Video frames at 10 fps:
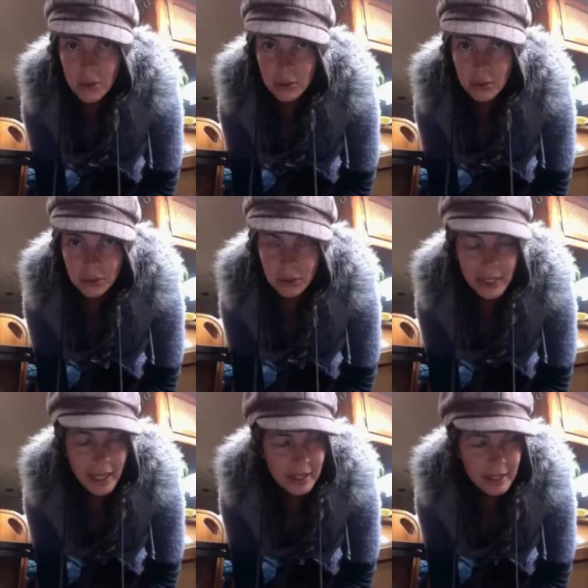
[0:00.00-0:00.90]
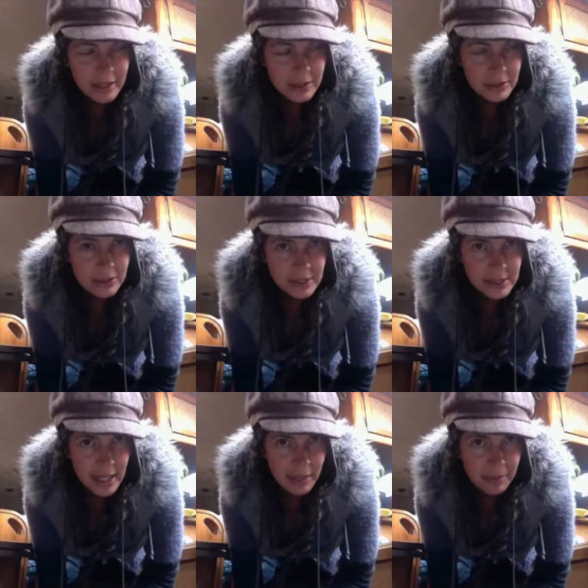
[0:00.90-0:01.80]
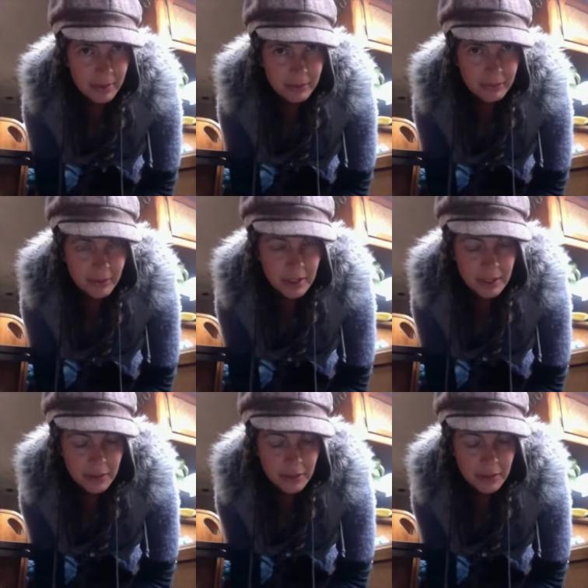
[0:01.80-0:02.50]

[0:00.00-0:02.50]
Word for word: to create a new step, to find